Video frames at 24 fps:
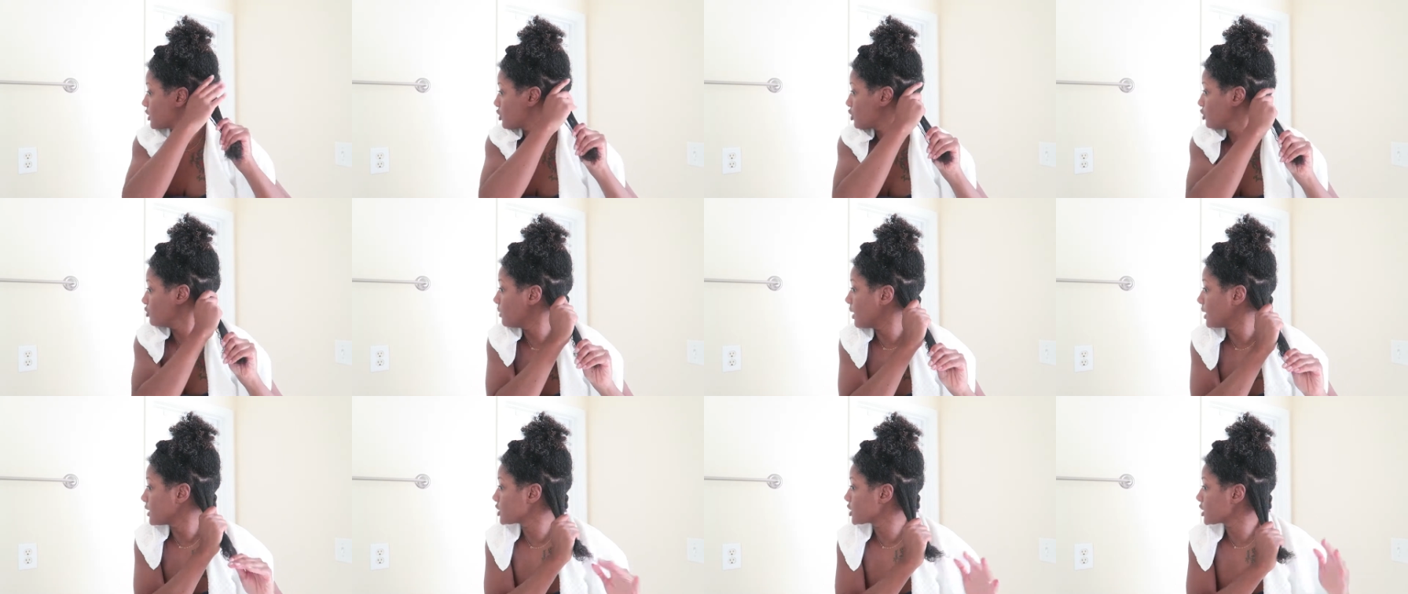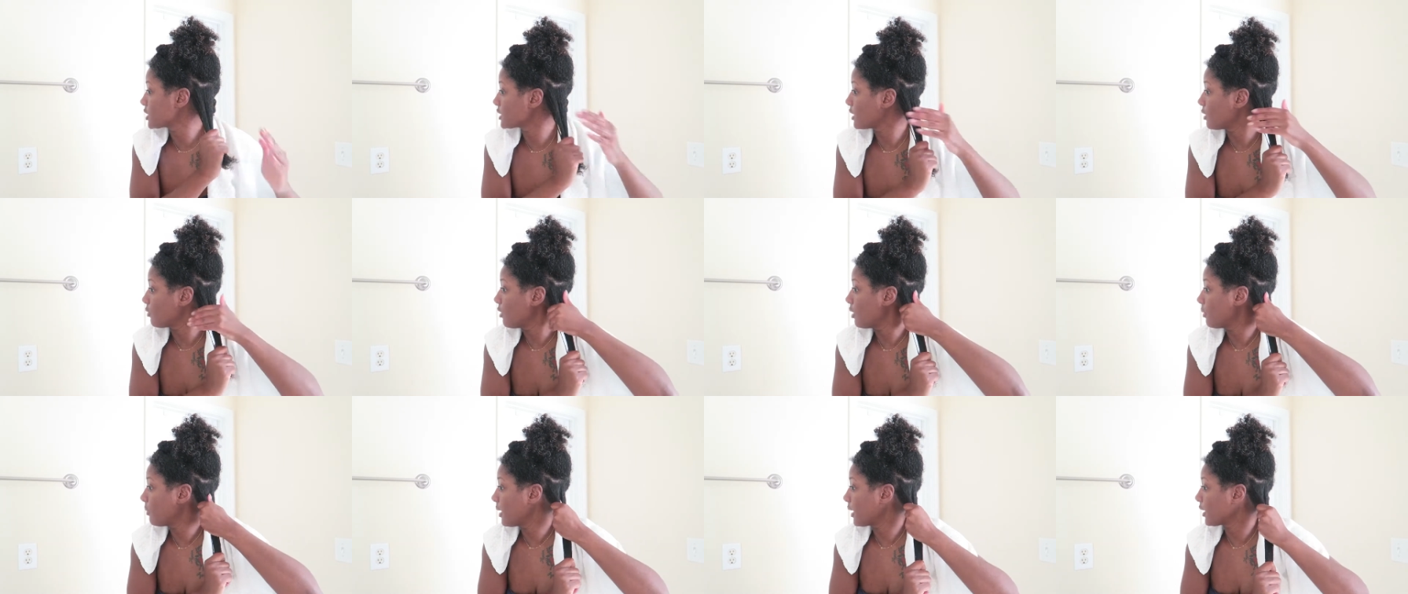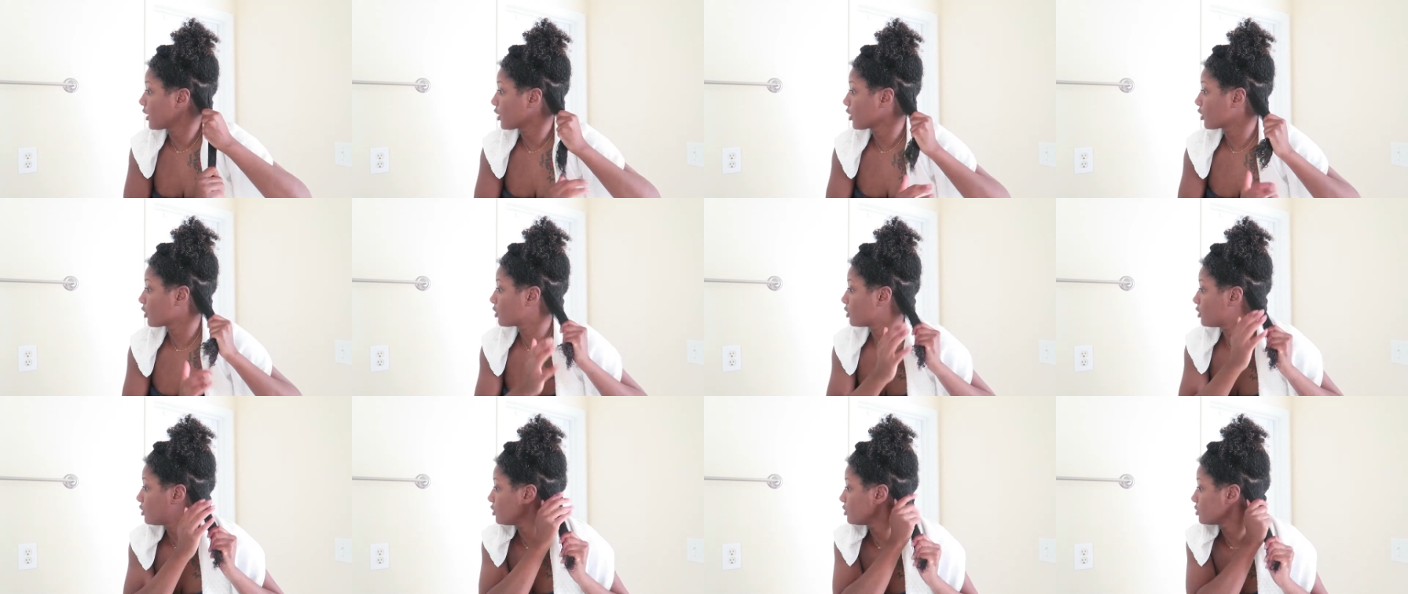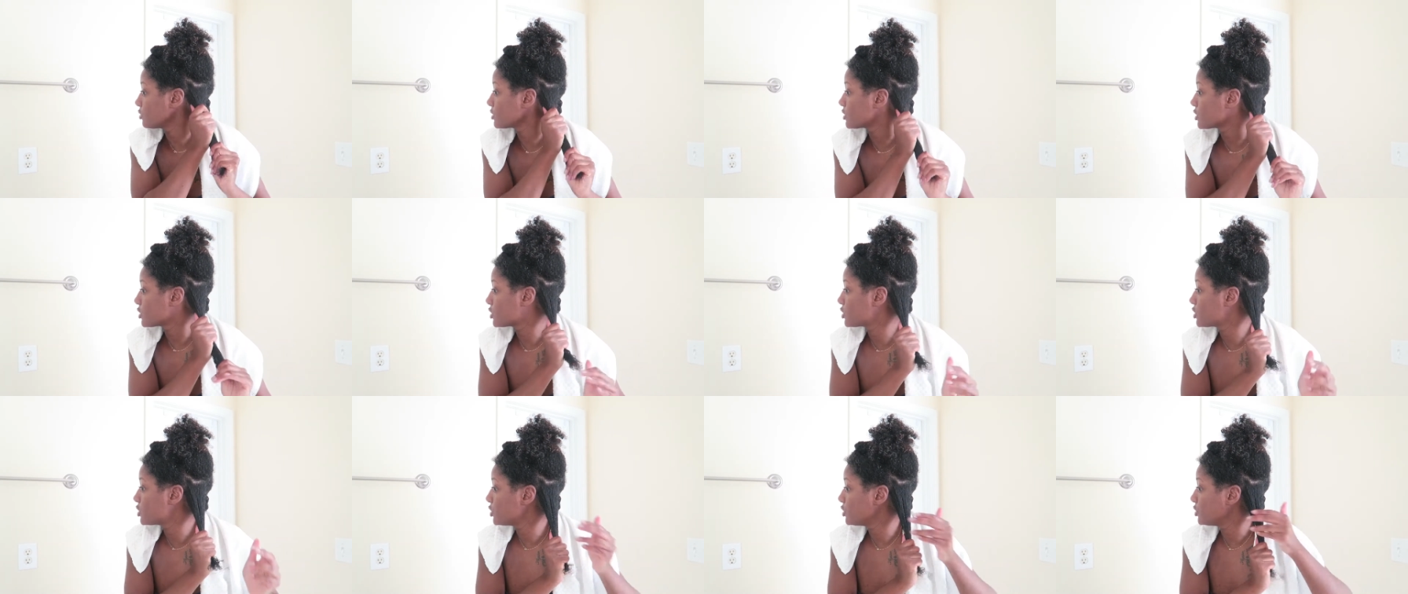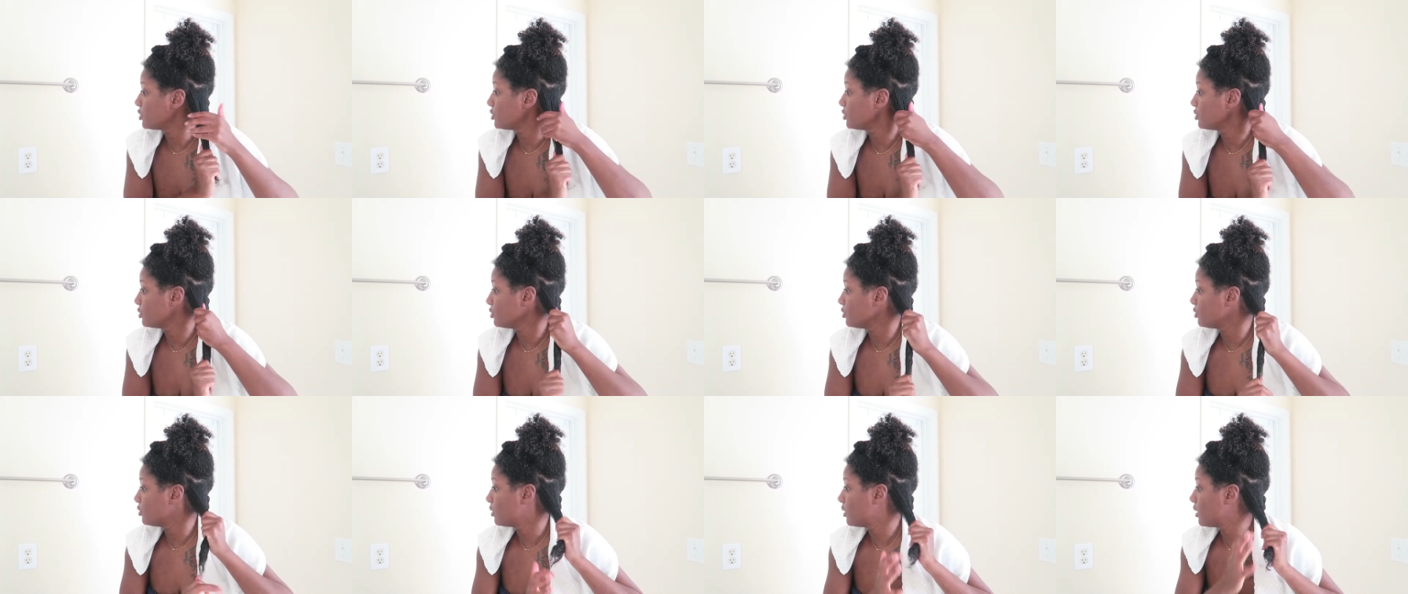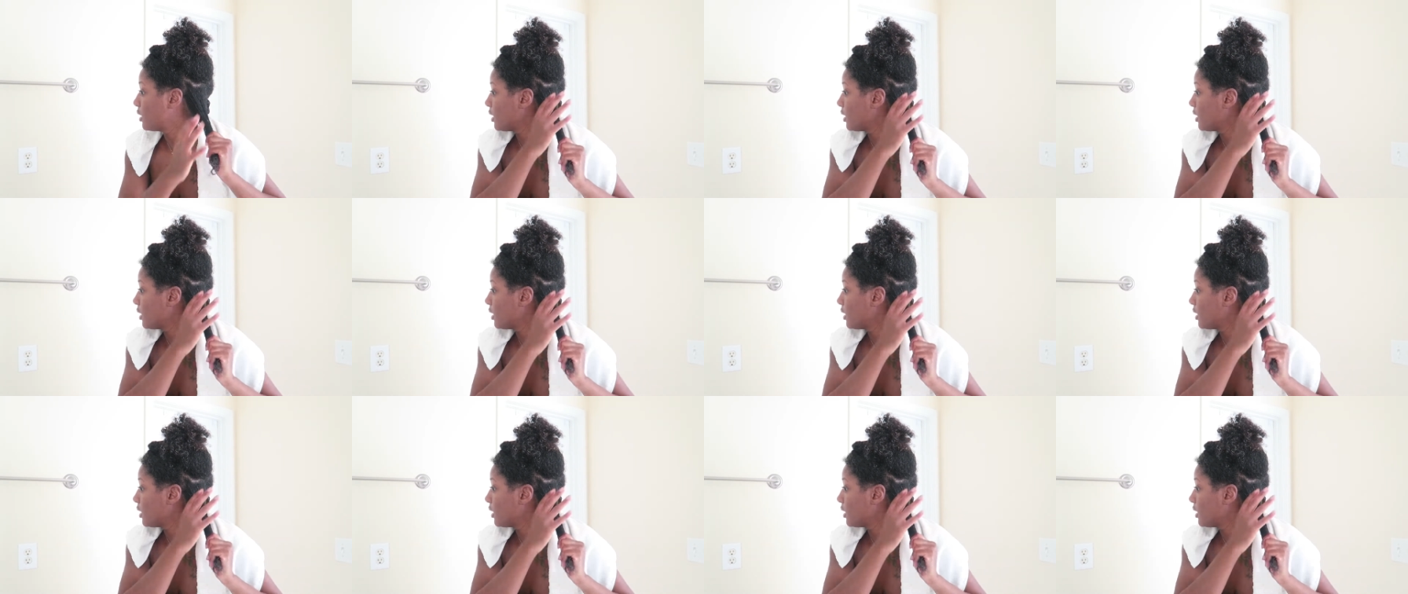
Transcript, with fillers: too much because I want my curls to